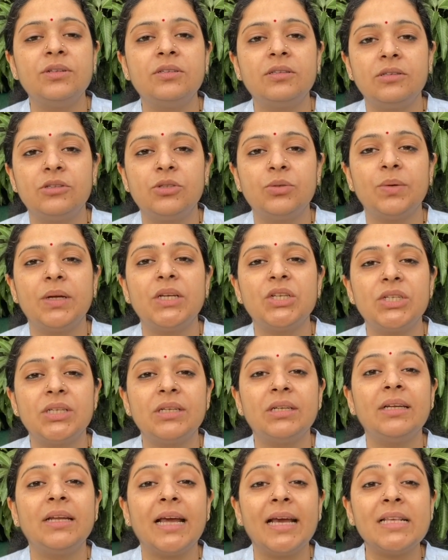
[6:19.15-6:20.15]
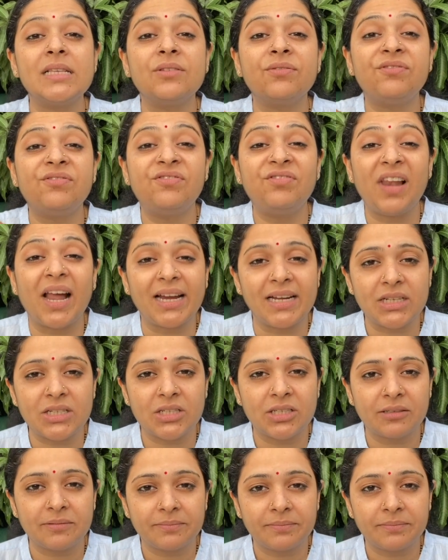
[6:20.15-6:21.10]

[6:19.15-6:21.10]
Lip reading: situation is flight.